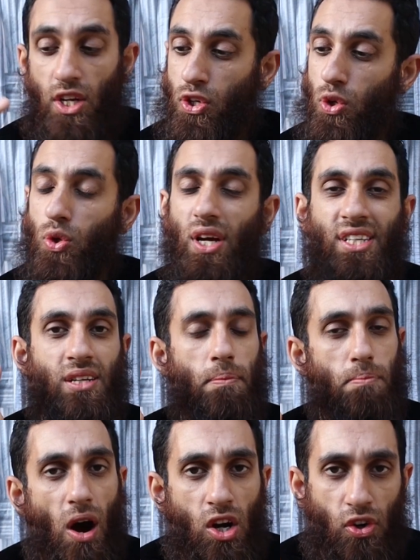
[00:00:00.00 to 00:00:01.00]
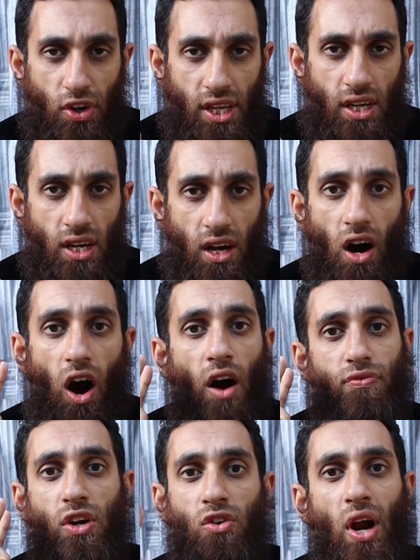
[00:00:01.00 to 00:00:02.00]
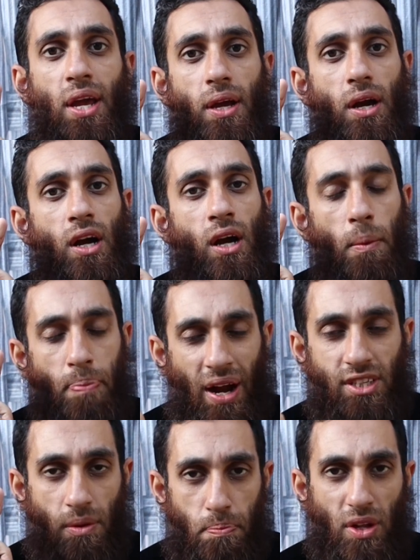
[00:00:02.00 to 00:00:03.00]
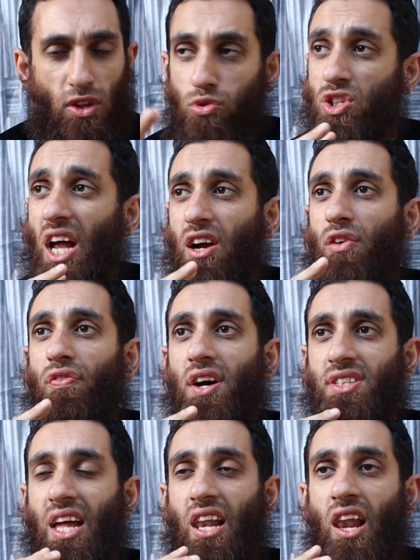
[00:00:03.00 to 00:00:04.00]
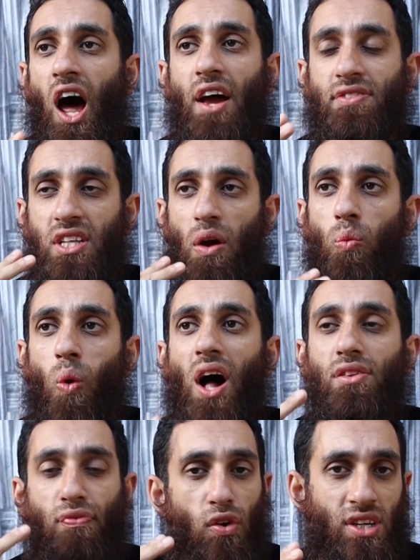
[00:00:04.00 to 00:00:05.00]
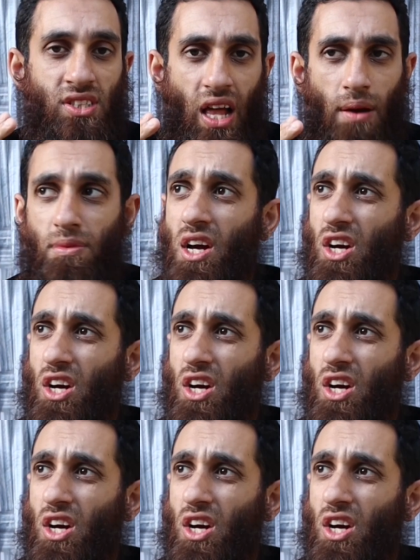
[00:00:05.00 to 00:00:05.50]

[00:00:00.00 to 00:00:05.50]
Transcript: Two, it's a mockery of the great companions of Badr who sacrificed their lives, their wealth for Islam.